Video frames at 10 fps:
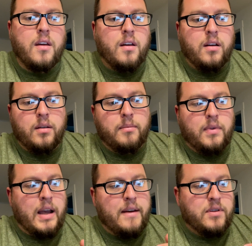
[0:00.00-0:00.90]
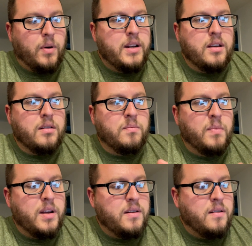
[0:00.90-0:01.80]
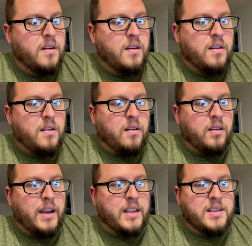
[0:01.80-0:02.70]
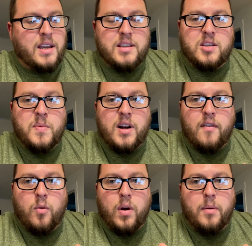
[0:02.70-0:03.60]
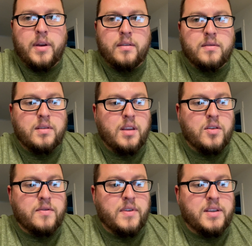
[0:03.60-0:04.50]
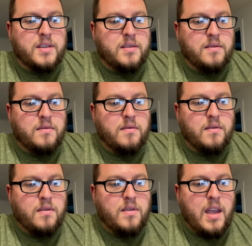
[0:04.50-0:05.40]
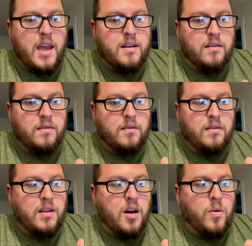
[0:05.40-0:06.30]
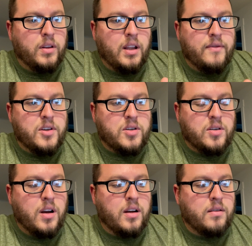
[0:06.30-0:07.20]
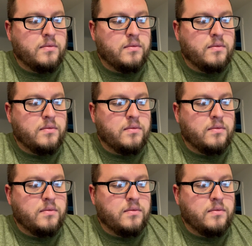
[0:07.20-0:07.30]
I have no idea, but all I can say is it's been overwhelming to those of us that know and love this truck.